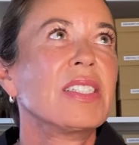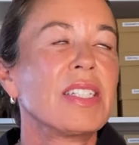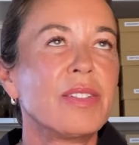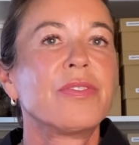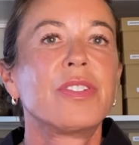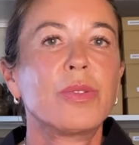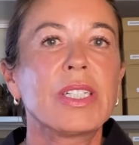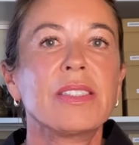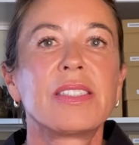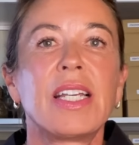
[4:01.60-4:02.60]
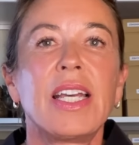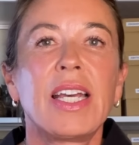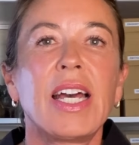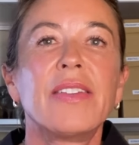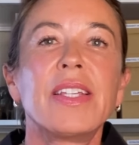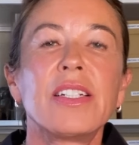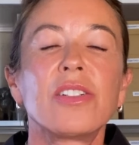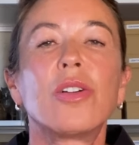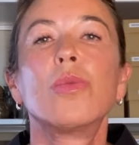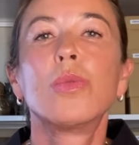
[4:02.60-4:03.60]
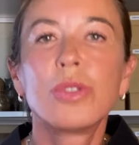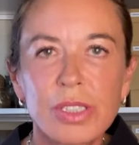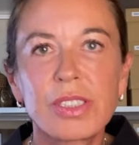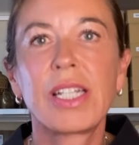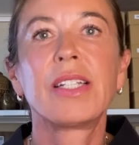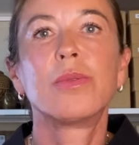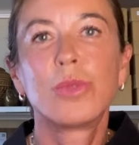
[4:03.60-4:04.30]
influence, and then it got watered down and